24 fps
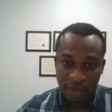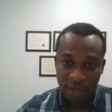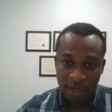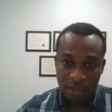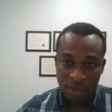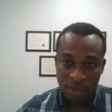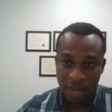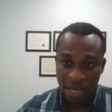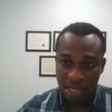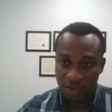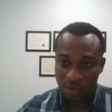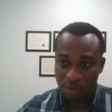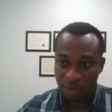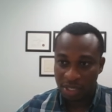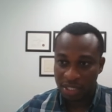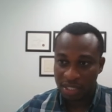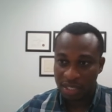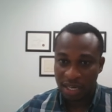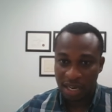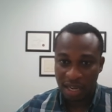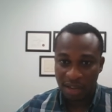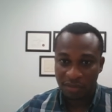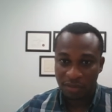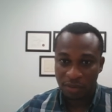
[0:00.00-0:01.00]
So at what
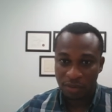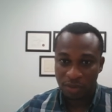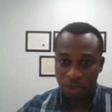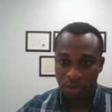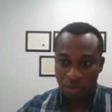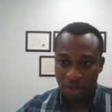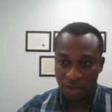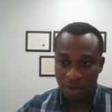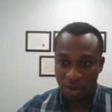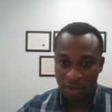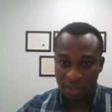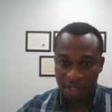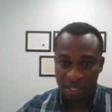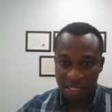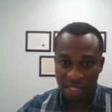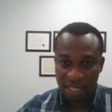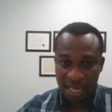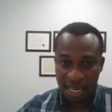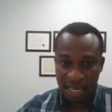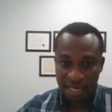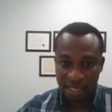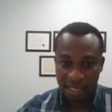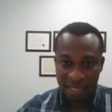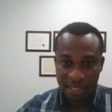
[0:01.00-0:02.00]
level do we
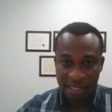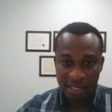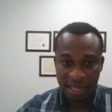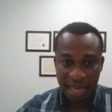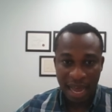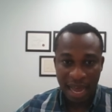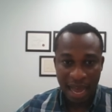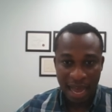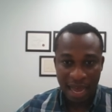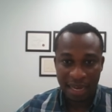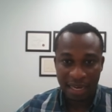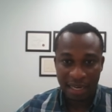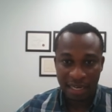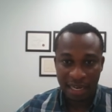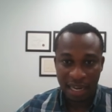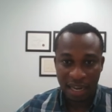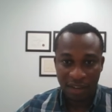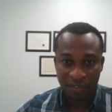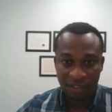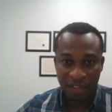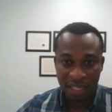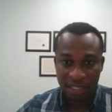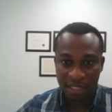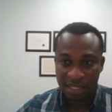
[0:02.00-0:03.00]
consider this high
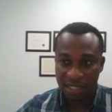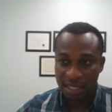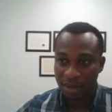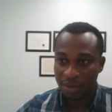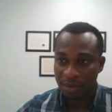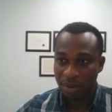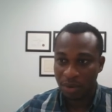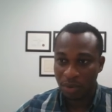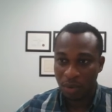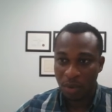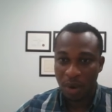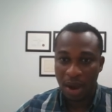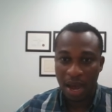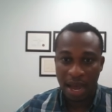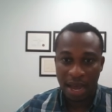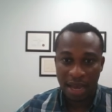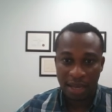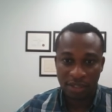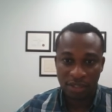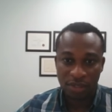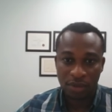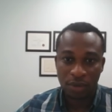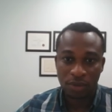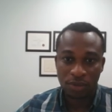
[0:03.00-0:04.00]
enough that it
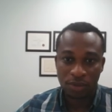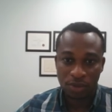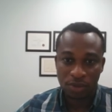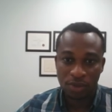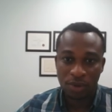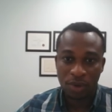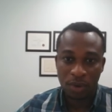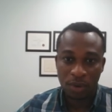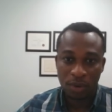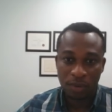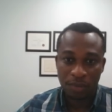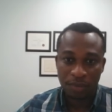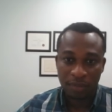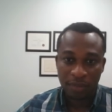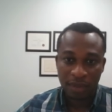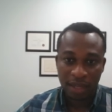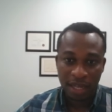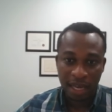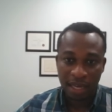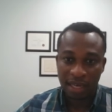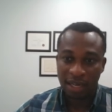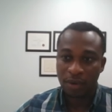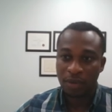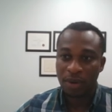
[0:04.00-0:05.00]
requires control?
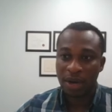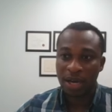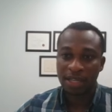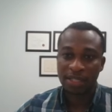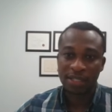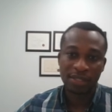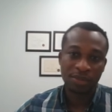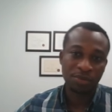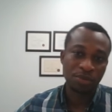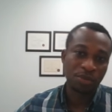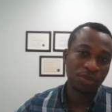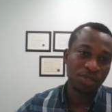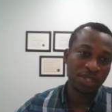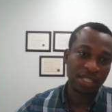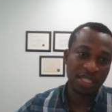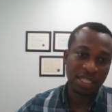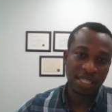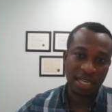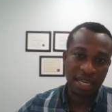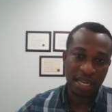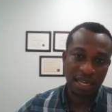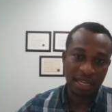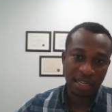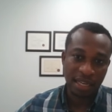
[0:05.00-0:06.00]
Otherwise, we'll
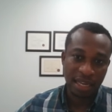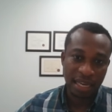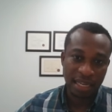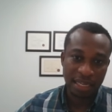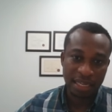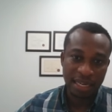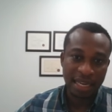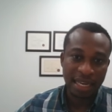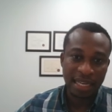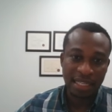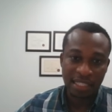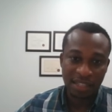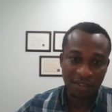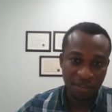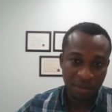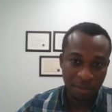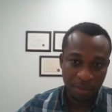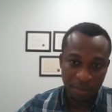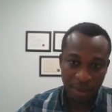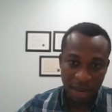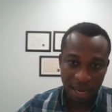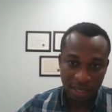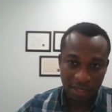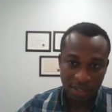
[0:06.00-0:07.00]
see a, a negative
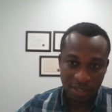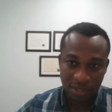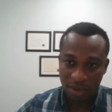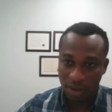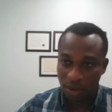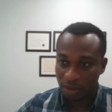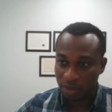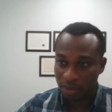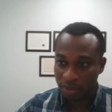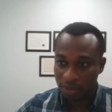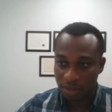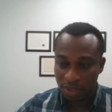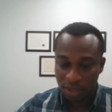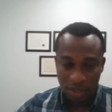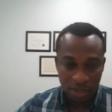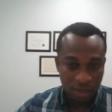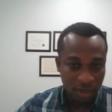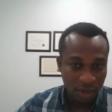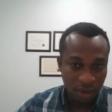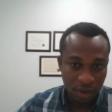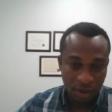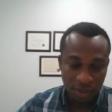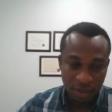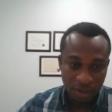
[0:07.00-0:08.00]
impact on,
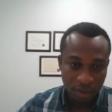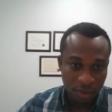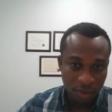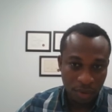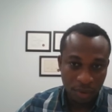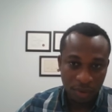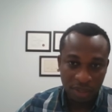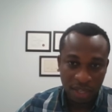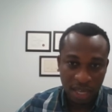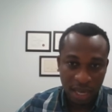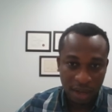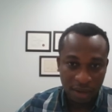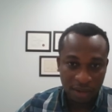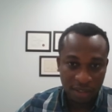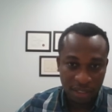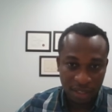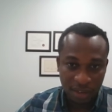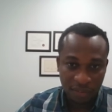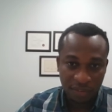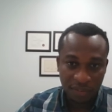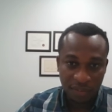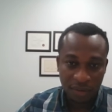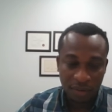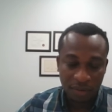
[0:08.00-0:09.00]
on the growth out in the
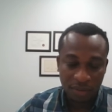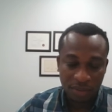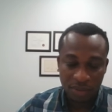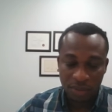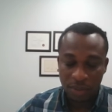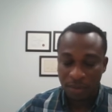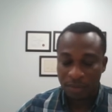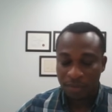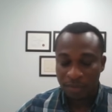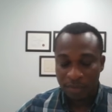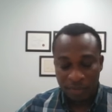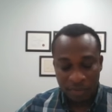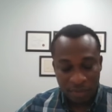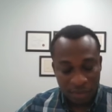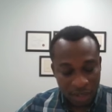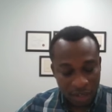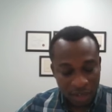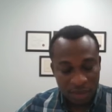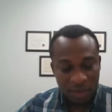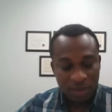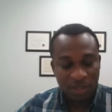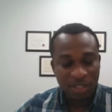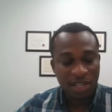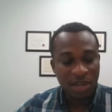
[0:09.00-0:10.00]
field. So
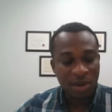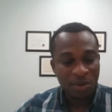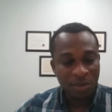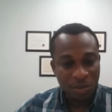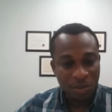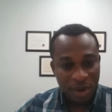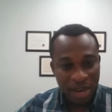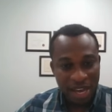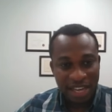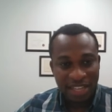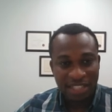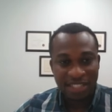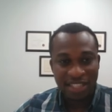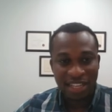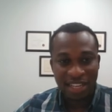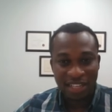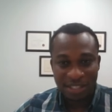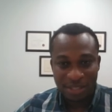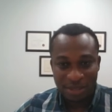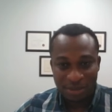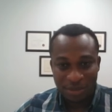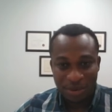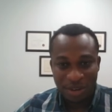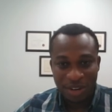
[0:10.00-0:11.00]
those are ways that
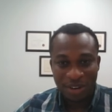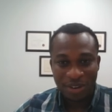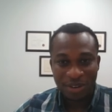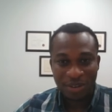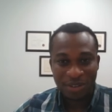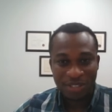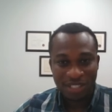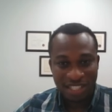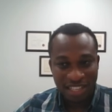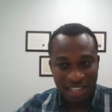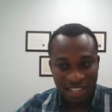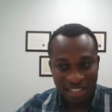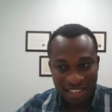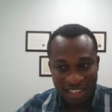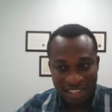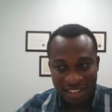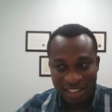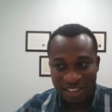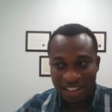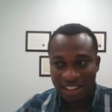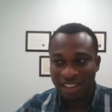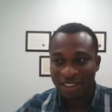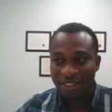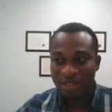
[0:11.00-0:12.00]
we are
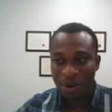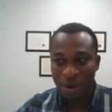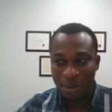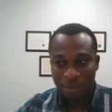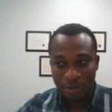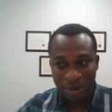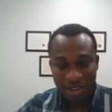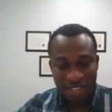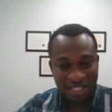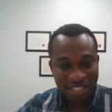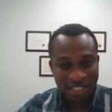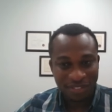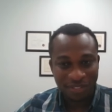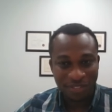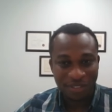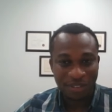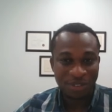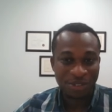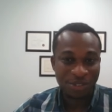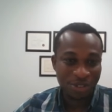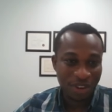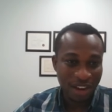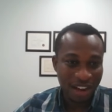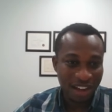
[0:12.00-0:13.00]
constantly incorporating
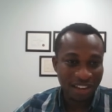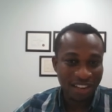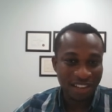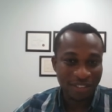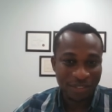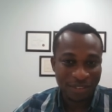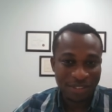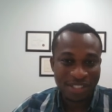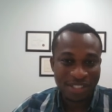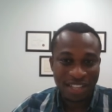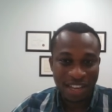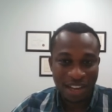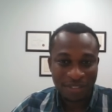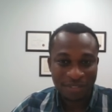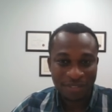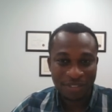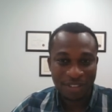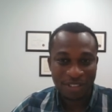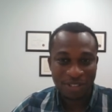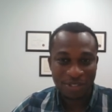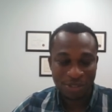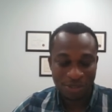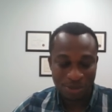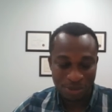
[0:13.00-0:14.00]
field trial level stuff
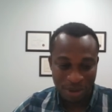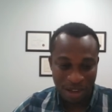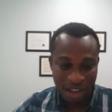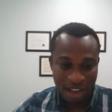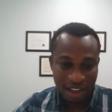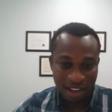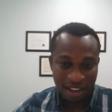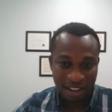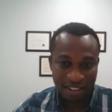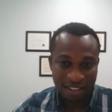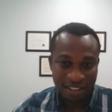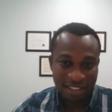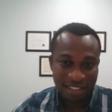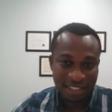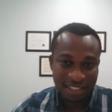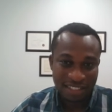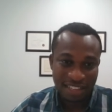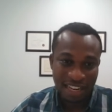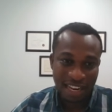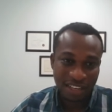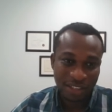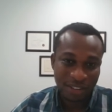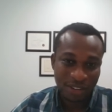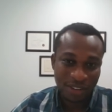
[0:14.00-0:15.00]
into our
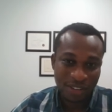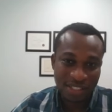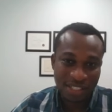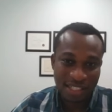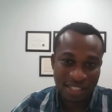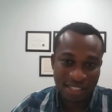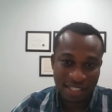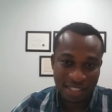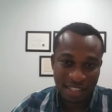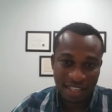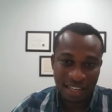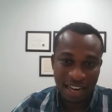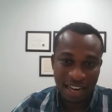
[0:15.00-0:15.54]
diagnosis in the